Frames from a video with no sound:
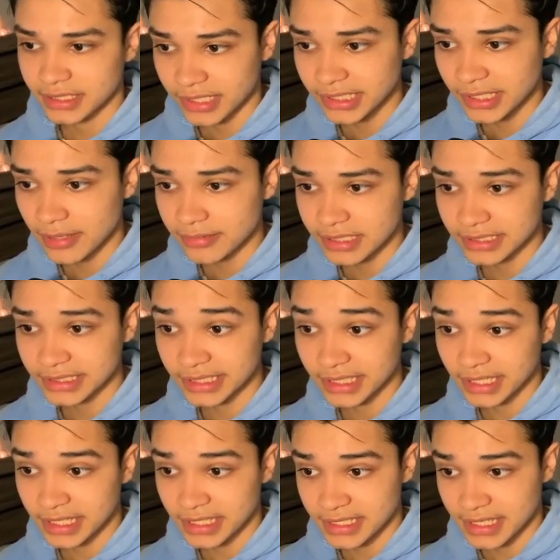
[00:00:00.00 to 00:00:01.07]
This object is going
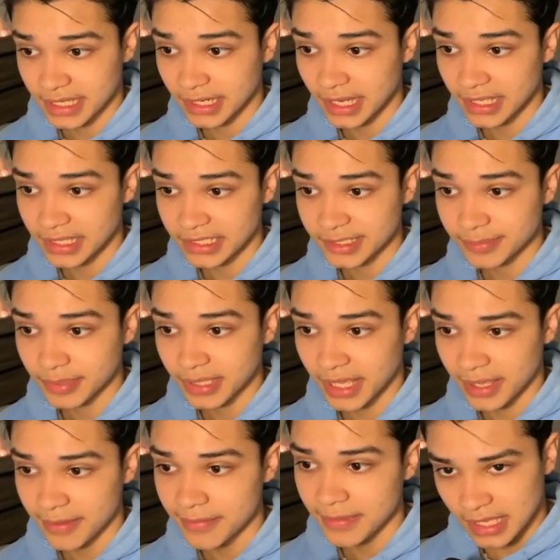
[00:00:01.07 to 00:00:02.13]
to contain a
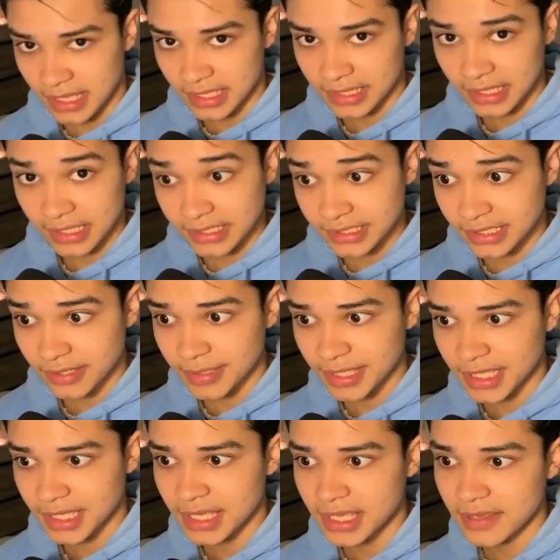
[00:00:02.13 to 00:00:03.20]
display, and this is going to be
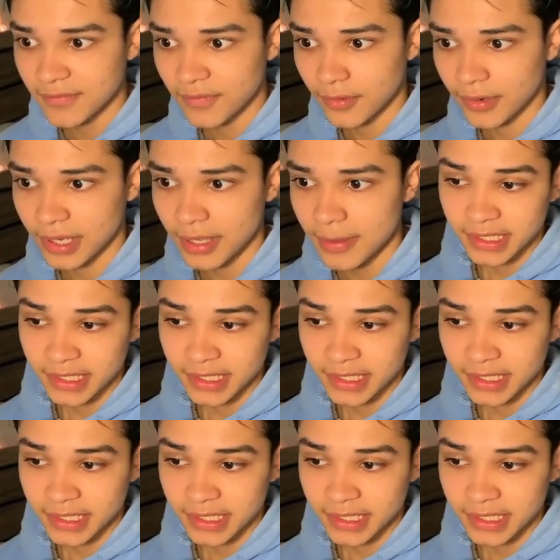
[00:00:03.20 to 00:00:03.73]
the key for it.